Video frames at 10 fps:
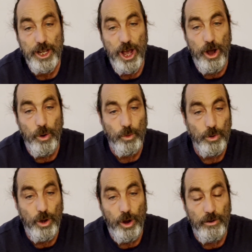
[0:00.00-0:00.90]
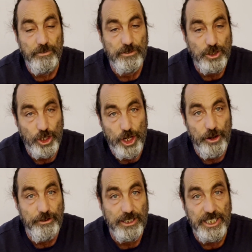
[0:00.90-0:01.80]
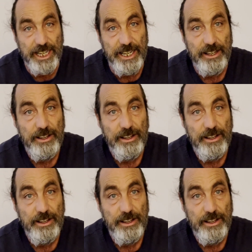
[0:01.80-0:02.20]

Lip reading: goal of security,